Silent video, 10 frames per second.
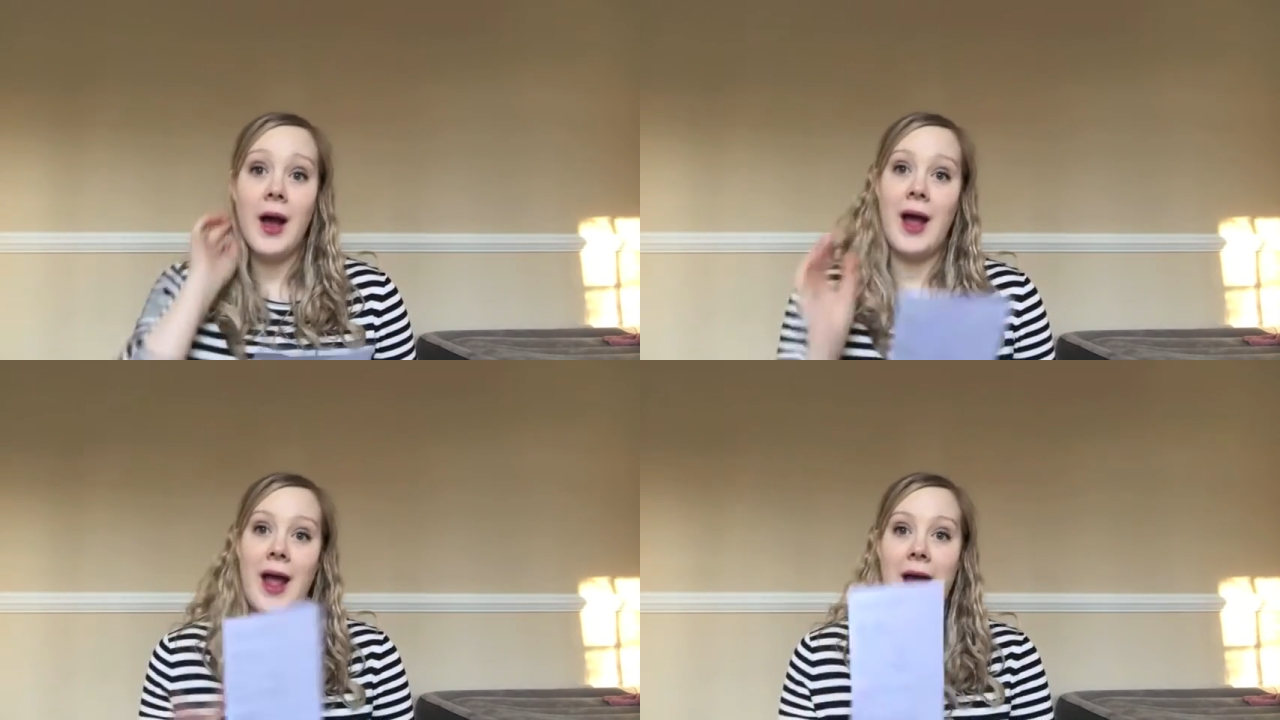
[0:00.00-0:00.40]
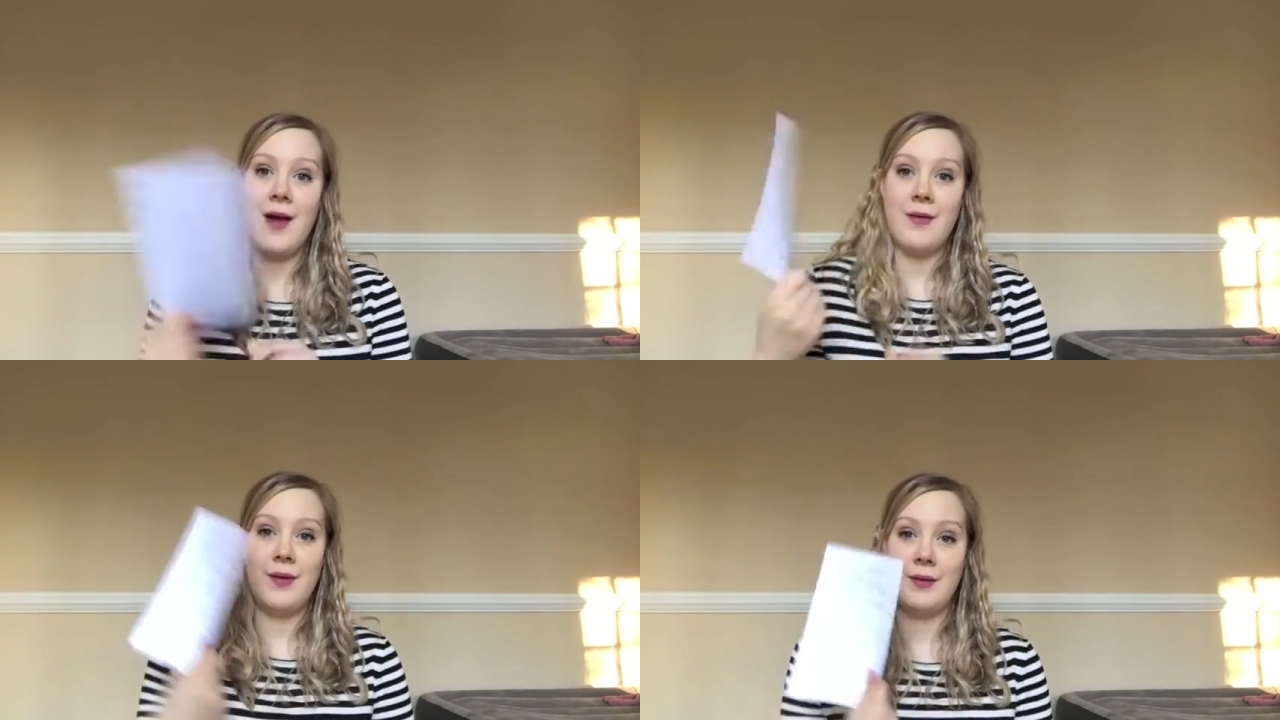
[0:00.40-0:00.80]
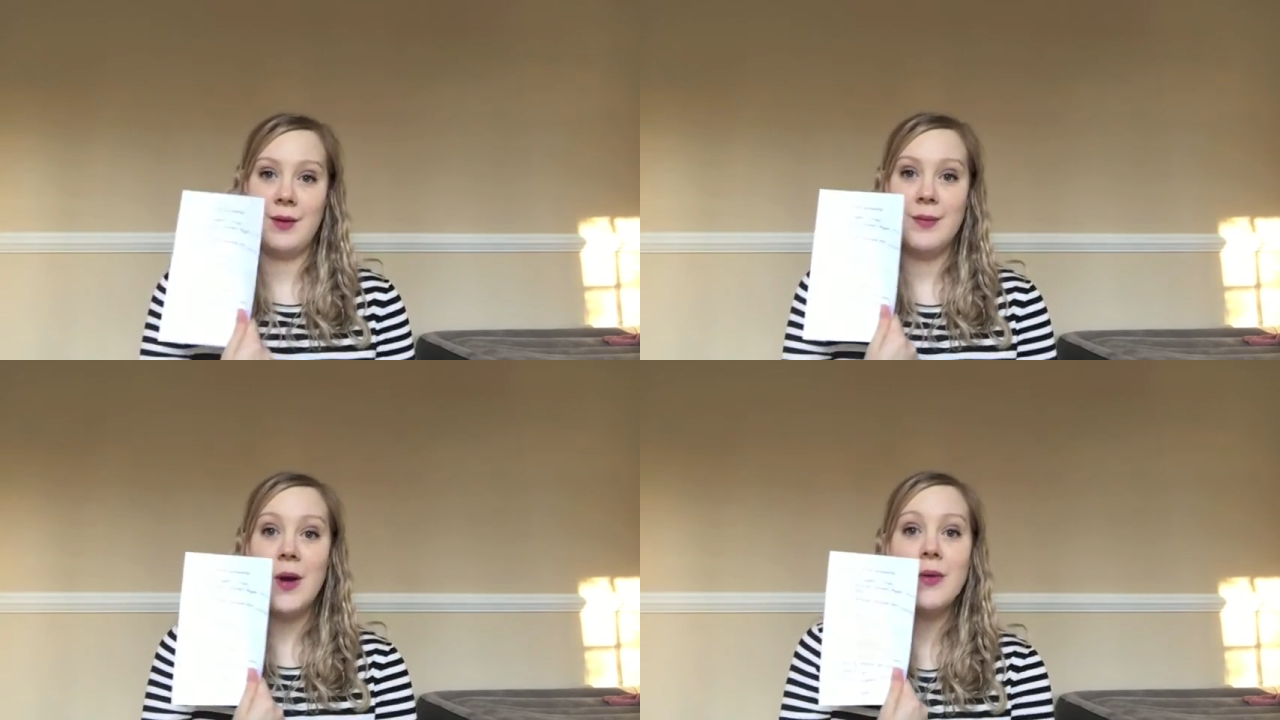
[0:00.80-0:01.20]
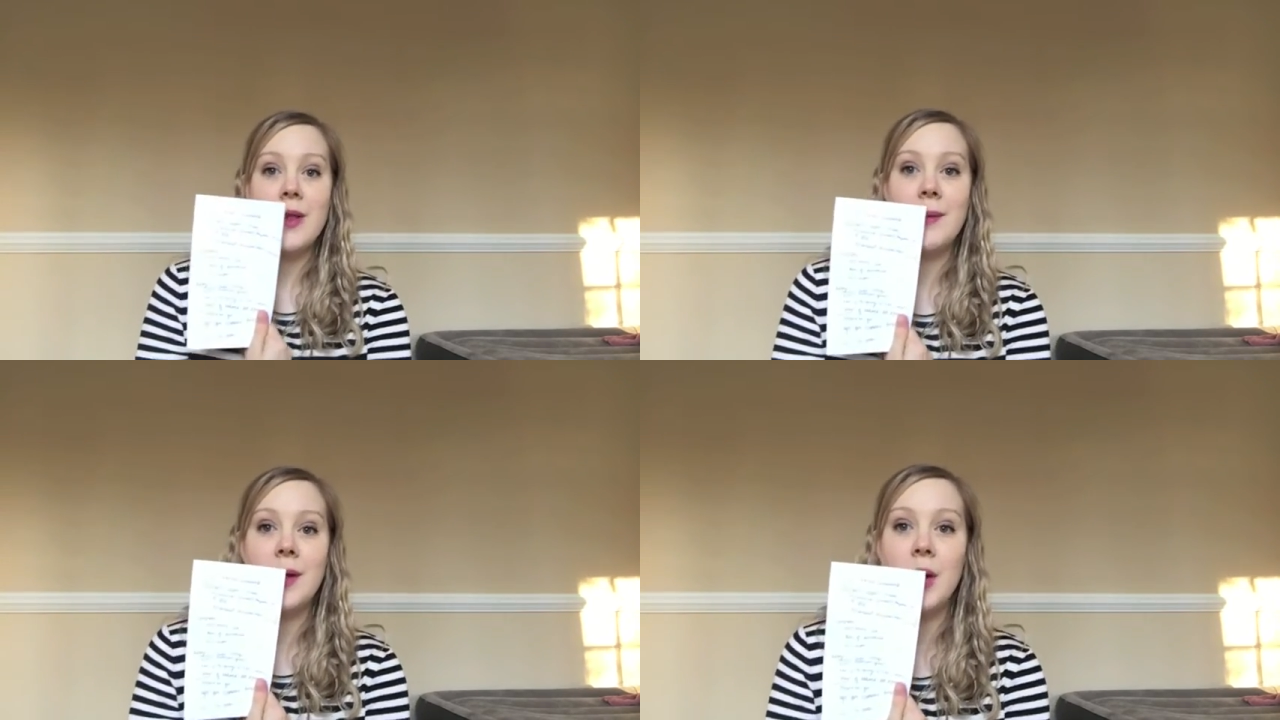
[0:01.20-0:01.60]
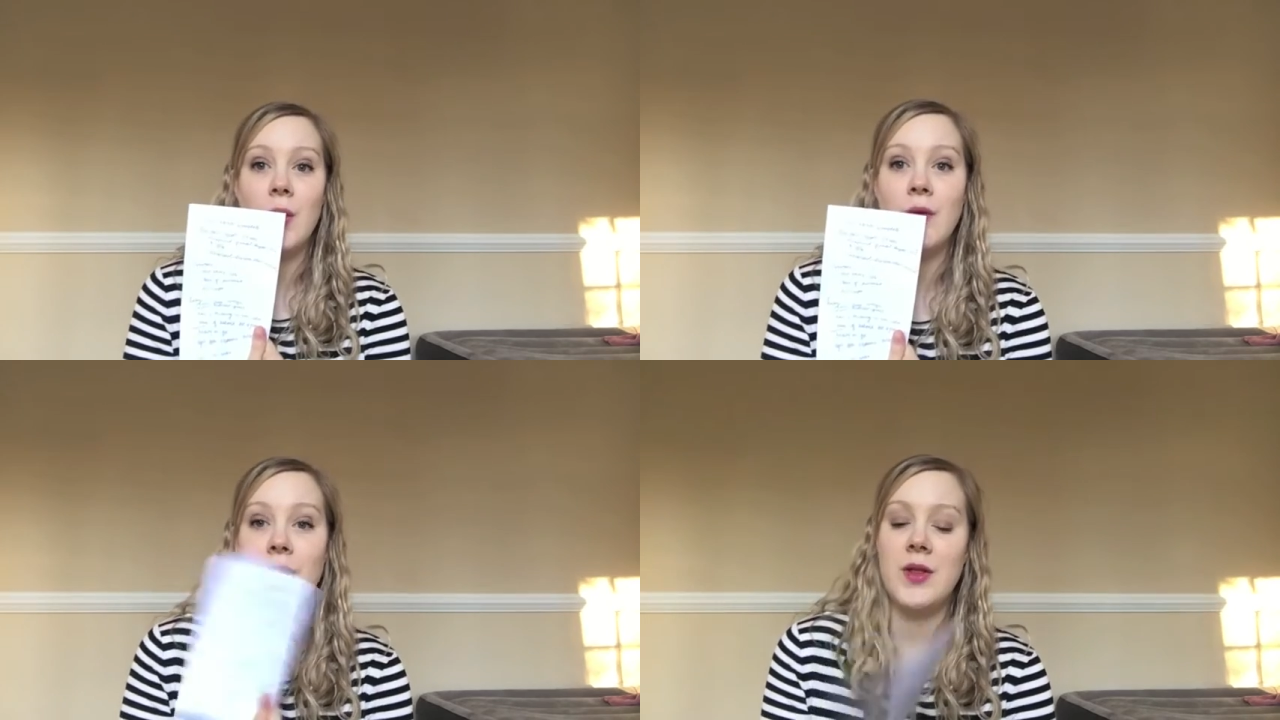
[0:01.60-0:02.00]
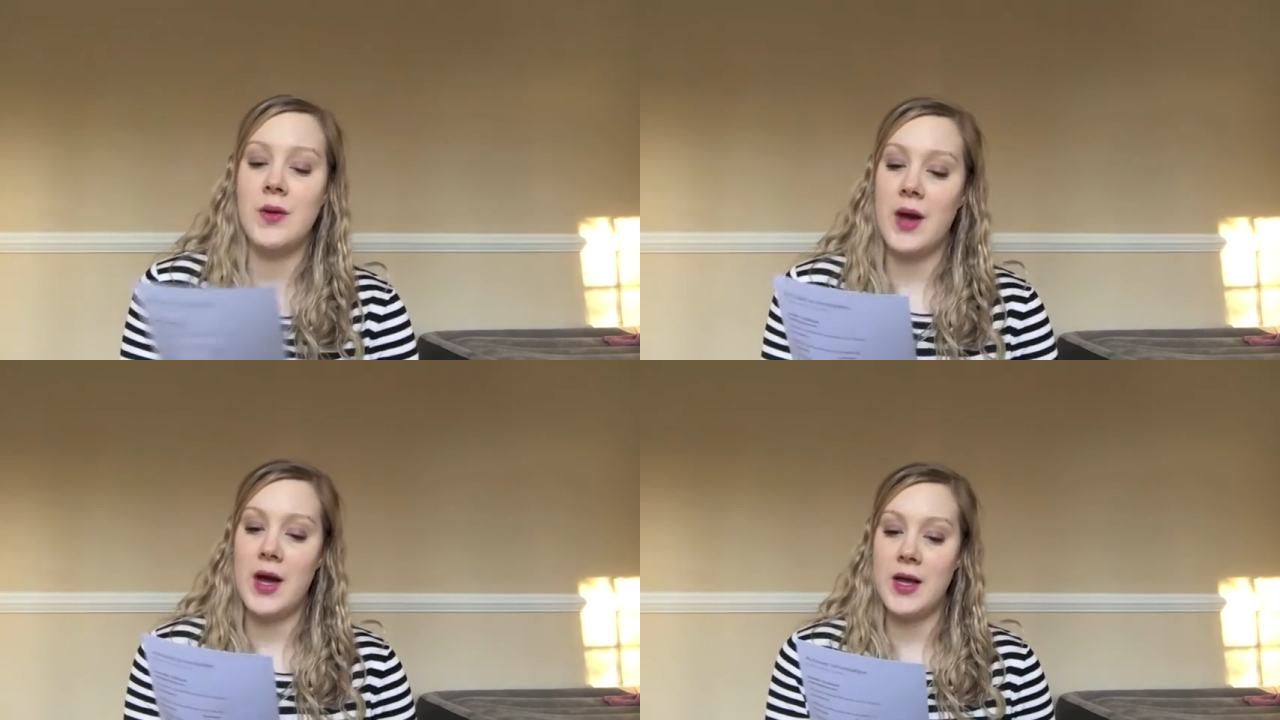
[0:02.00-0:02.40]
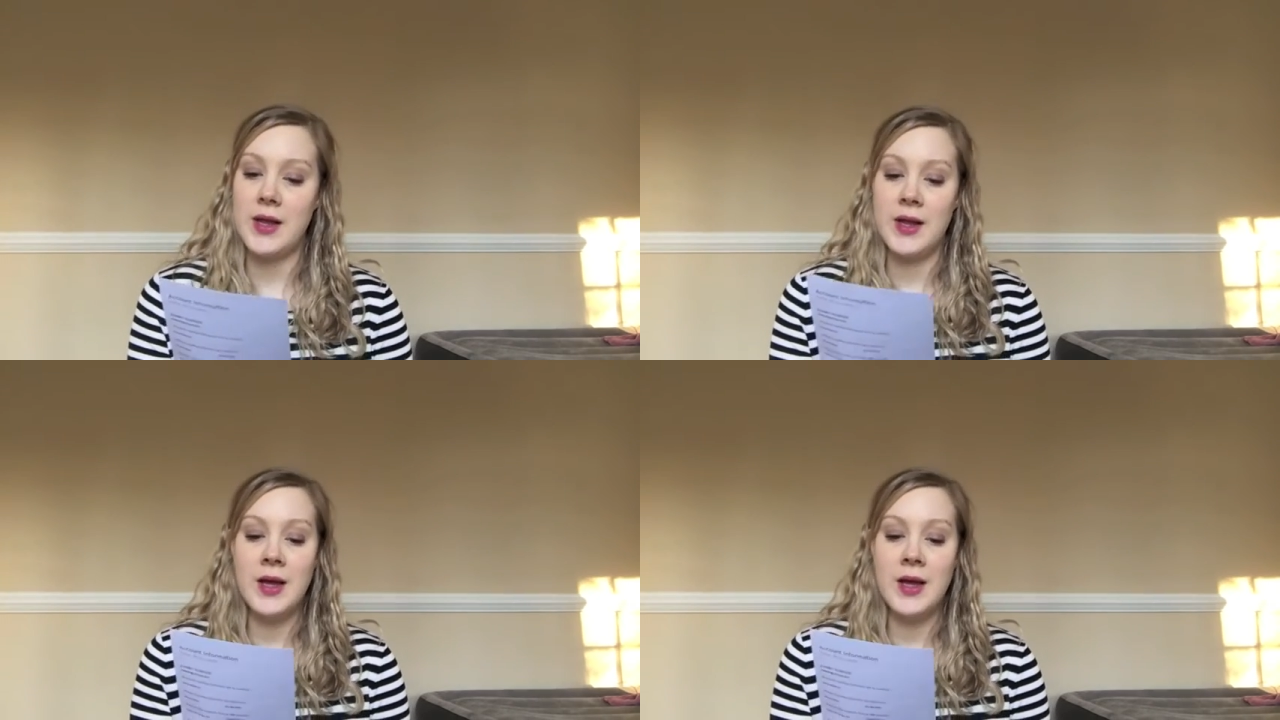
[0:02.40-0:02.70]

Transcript: I have some notes I'm gonna go over with you guys.